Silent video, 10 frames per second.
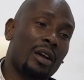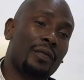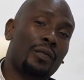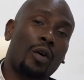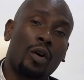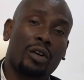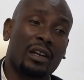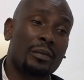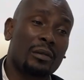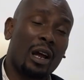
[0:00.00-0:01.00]
for
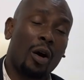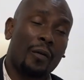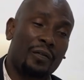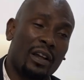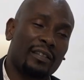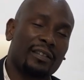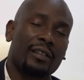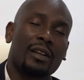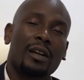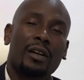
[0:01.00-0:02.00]
criminal offence
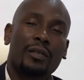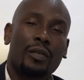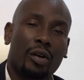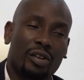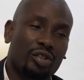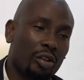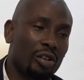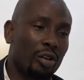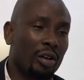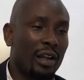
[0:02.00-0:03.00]
for
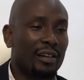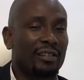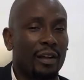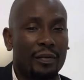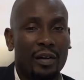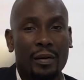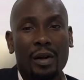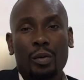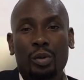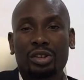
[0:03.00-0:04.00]
resulting under the self-help,
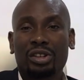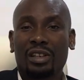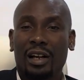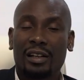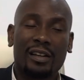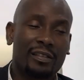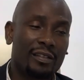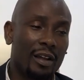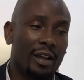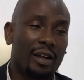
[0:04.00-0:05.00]
which is against
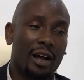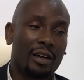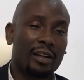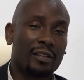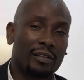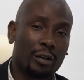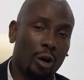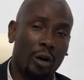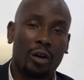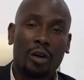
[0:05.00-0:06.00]
the
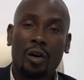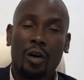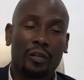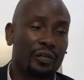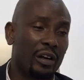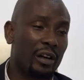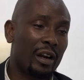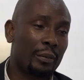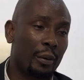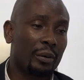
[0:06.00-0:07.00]
law of the Federal
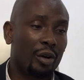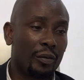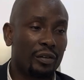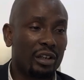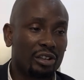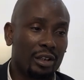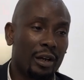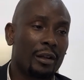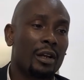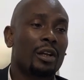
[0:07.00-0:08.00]
Republic of Nigeria.
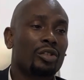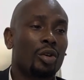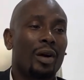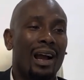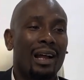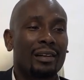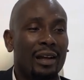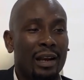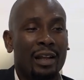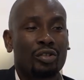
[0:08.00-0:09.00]
So
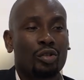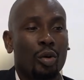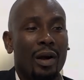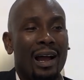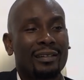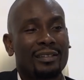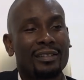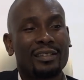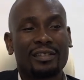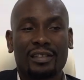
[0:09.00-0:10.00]
adherence to
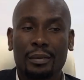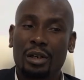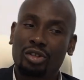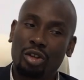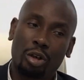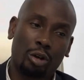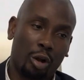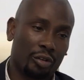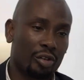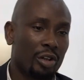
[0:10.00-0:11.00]
anti-discrimination
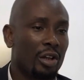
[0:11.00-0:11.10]
laws